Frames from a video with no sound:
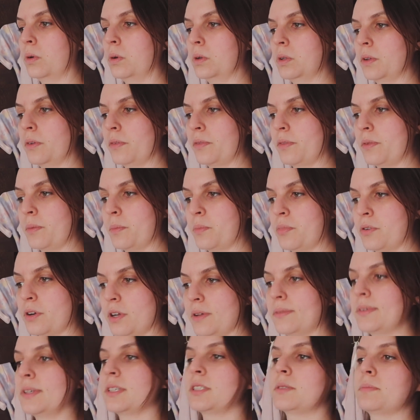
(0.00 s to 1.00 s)
all of the
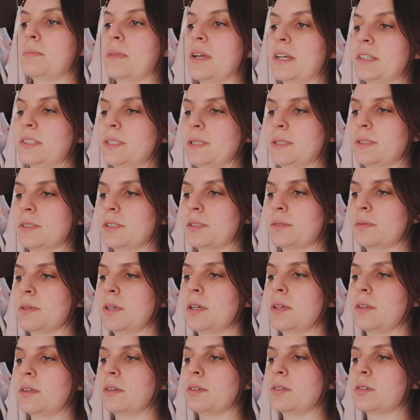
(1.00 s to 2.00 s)
previous mixes
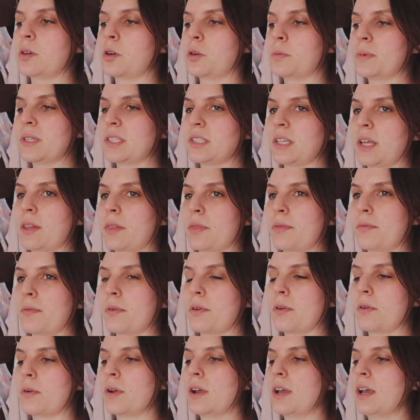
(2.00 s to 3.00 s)
that Toby sent
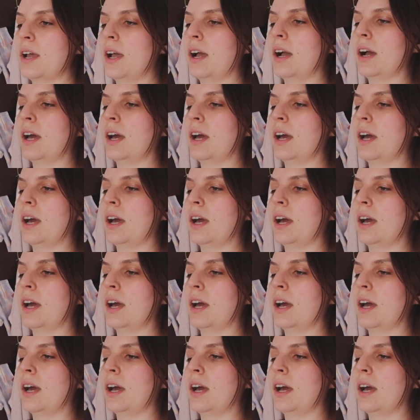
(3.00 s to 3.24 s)
through,